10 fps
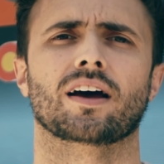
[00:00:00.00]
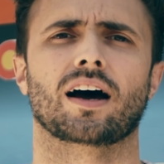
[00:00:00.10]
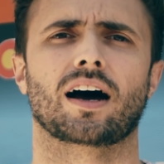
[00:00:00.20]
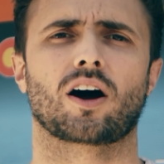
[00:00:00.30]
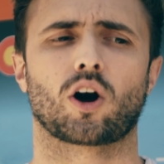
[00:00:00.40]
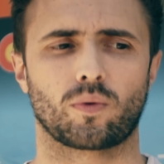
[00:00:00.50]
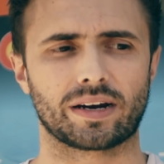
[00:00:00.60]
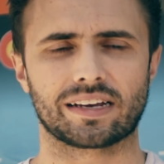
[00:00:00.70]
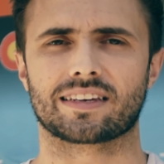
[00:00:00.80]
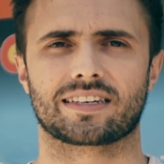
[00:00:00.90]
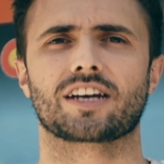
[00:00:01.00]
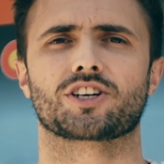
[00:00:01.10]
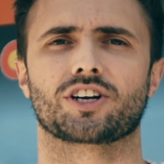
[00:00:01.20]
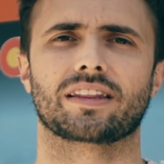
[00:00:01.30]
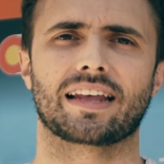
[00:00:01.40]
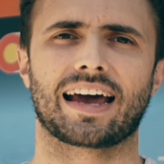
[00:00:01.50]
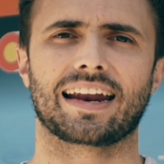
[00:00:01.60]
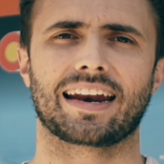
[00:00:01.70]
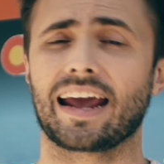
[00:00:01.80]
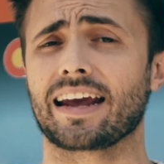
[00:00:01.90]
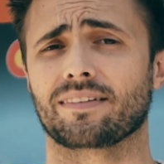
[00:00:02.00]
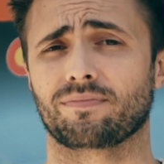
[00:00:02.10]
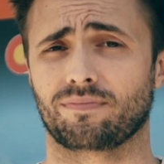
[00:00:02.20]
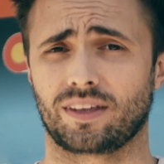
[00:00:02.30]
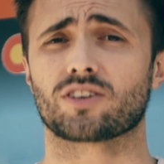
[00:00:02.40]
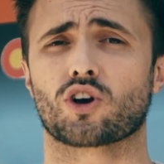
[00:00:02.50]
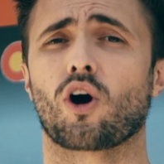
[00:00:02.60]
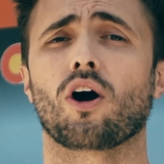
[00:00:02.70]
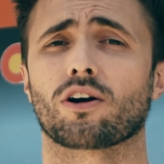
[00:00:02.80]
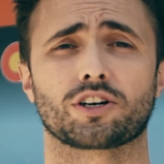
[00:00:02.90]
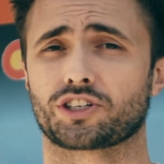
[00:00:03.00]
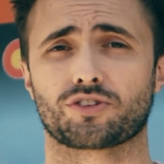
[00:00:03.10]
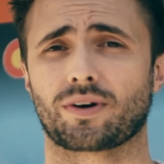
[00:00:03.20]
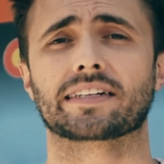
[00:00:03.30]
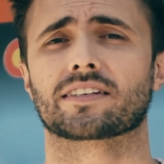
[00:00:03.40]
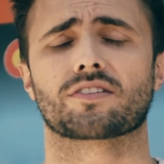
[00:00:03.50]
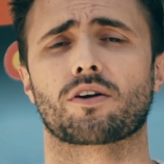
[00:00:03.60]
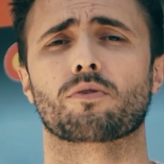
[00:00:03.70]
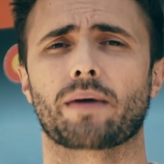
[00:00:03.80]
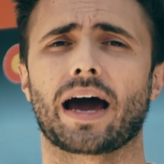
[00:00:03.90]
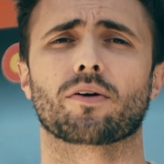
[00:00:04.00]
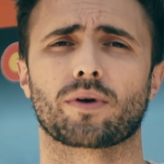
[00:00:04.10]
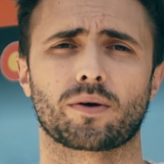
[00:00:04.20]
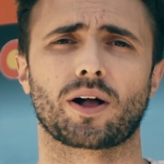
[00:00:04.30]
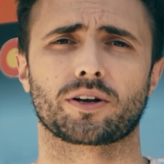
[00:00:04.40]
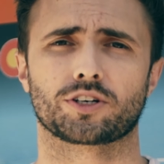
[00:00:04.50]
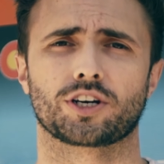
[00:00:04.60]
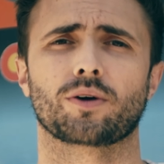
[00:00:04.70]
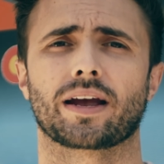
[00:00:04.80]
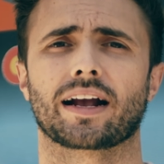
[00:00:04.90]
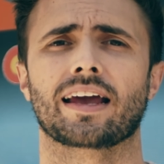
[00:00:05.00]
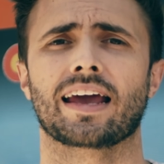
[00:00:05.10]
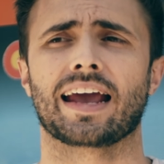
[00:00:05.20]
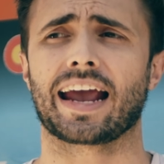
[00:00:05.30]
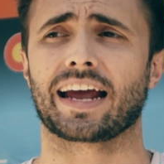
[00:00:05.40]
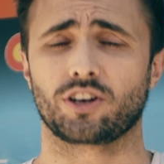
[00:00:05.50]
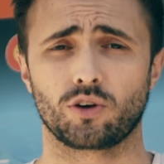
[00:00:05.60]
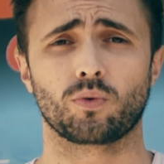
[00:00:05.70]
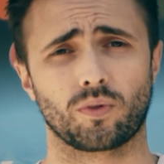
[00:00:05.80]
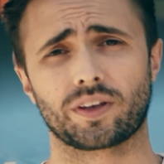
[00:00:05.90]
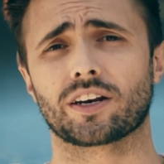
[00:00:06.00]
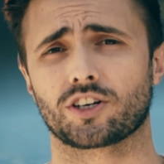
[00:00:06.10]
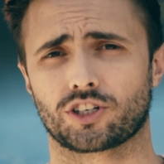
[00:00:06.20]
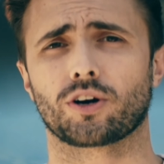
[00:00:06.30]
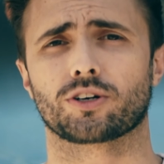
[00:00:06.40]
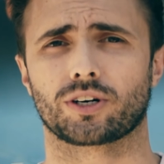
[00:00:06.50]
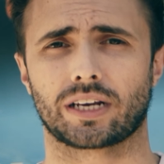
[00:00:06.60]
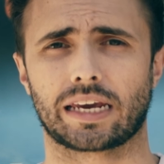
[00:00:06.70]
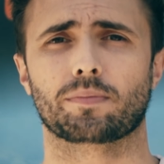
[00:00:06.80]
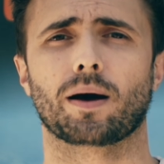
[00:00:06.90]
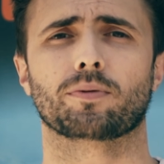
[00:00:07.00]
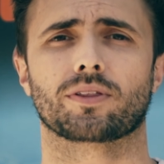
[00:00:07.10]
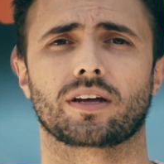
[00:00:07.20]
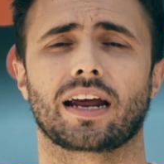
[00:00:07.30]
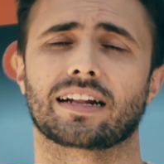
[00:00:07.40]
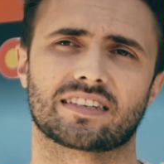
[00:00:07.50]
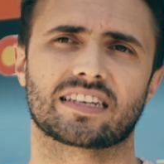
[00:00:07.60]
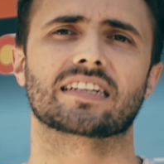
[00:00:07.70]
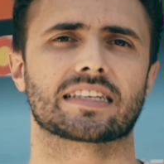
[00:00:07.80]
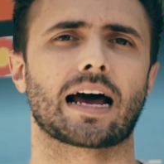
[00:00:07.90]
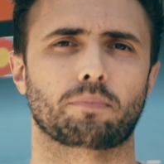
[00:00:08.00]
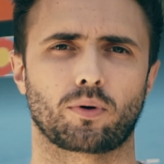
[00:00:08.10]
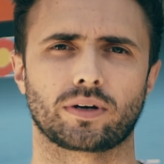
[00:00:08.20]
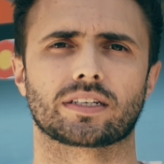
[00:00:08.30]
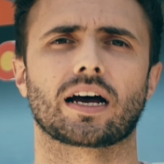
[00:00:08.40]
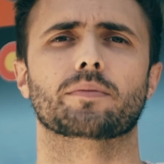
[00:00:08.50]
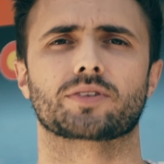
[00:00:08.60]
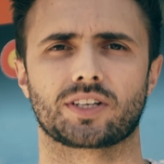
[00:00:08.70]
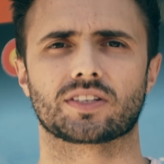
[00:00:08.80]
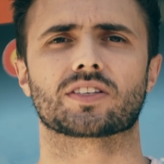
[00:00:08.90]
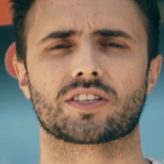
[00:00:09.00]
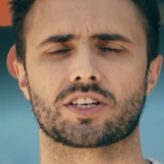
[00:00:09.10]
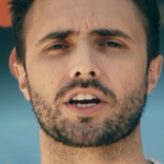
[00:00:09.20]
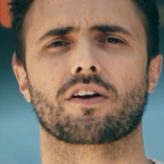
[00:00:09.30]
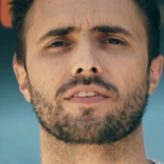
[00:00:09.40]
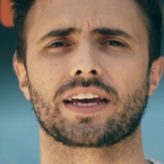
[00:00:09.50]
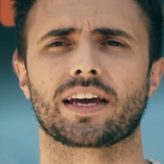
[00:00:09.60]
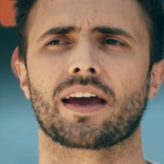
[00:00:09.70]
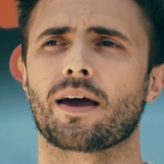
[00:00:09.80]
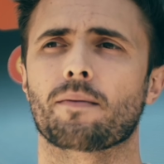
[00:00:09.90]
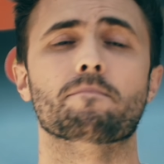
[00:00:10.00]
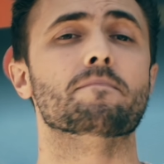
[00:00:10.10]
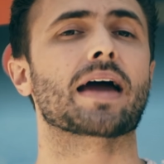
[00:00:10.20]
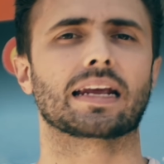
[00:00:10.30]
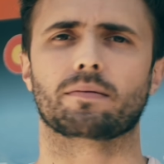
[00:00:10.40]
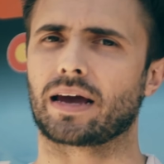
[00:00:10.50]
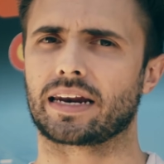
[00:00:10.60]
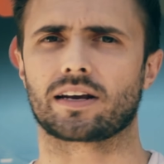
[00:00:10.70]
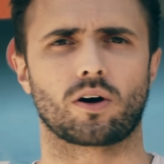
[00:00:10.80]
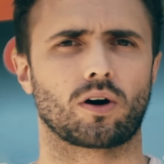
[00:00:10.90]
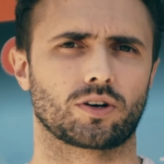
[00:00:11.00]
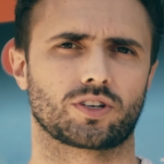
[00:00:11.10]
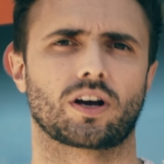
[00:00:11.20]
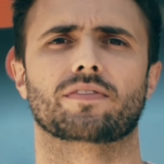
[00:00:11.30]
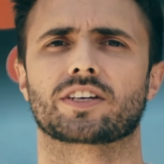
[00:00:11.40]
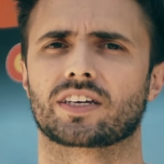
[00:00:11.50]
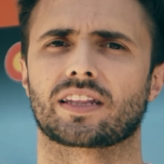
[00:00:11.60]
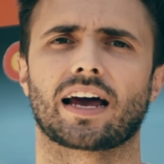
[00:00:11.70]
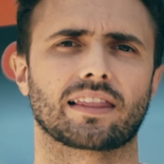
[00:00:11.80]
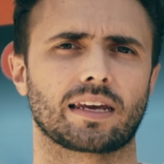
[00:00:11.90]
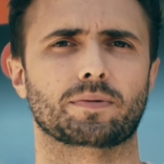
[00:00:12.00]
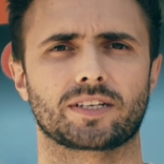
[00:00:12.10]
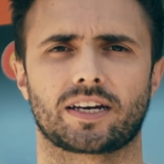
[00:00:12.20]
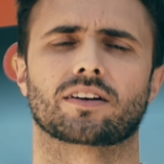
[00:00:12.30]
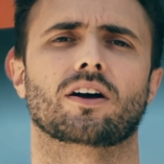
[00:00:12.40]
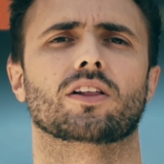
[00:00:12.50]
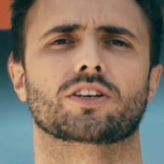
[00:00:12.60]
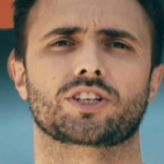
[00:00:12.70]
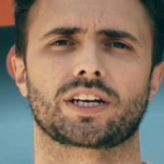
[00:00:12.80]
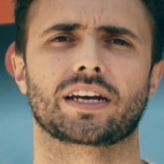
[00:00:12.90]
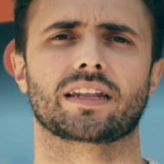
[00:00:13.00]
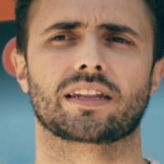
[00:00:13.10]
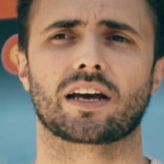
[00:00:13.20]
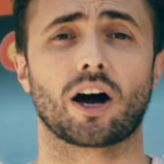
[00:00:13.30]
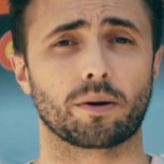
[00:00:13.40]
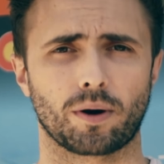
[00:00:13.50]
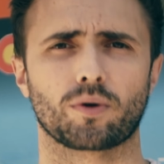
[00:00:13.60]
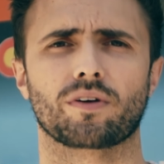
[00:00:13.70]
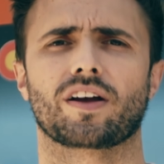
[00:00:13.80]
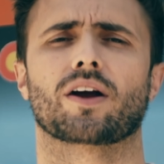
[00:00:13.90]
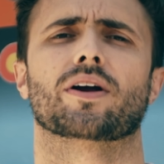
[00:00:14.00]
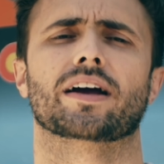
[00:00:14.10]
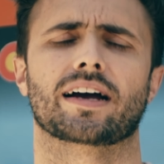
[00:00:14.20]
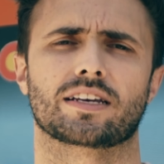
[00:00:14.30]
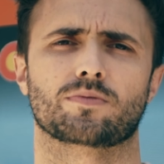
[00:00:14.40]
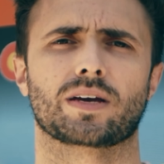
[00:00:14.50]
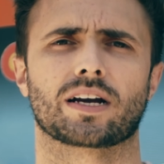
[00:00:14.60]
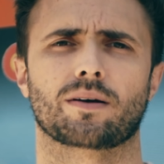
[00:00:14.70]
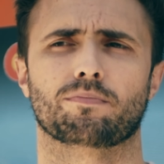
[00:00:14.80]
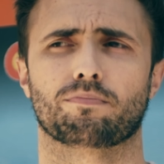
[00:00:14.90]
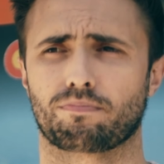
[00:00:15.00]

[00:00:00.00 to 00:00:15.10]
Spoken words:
our realization that, hey, this car just drains its own battery while you're towing, and you will need a charger to keep up with it. And since that point in time, since the CR-V, many cars, obviously that leap in technology in the automotive area has become